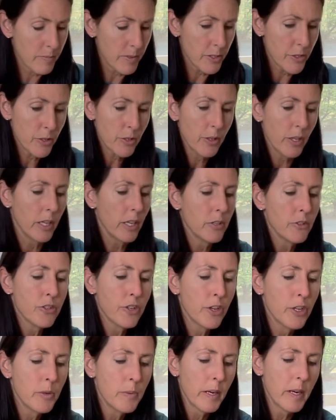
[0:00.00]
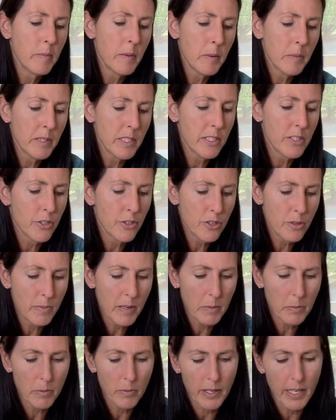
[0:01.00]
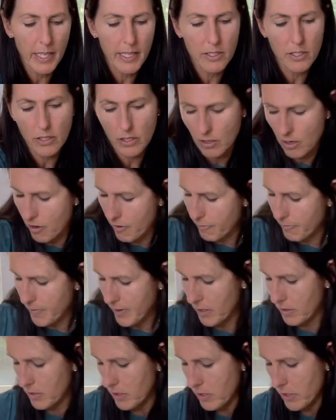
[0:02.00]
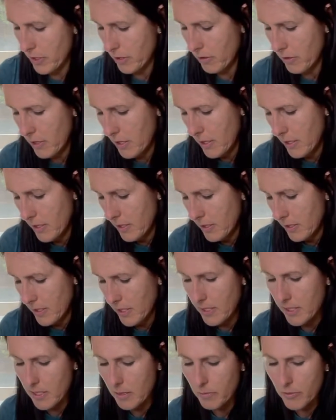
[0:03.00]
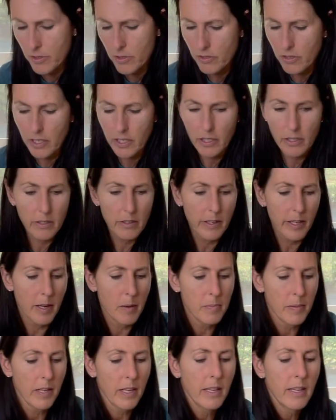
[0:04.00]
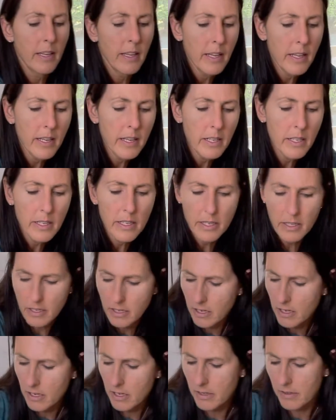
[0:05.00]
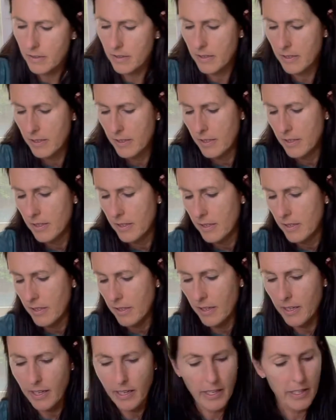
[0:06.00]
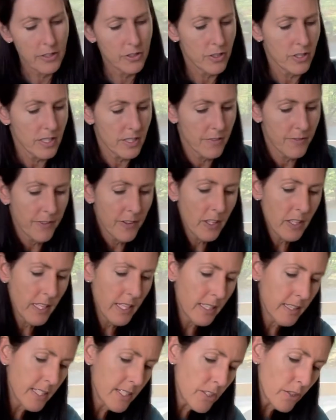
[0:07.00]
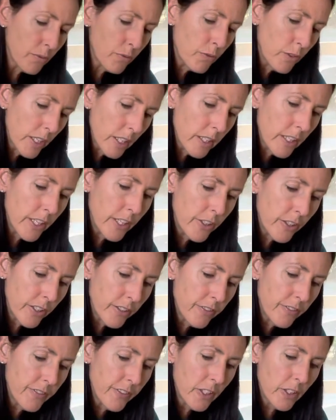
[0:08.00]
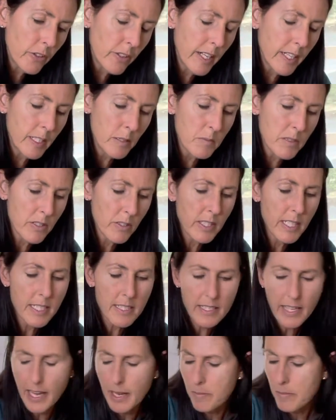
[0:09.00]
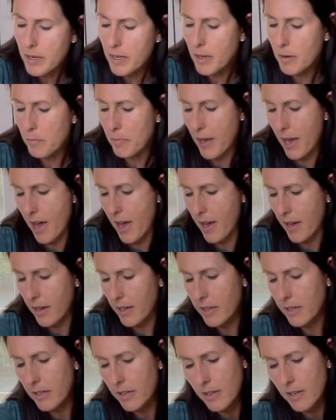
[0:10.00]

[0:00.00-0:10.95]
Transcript: But you could. I'll show you what I mean with the tissue paper when I get to the golf balls too. These, I'm just trying to hurry up and get in here. Again, just filling. These are really good filler items. So these came in a bag.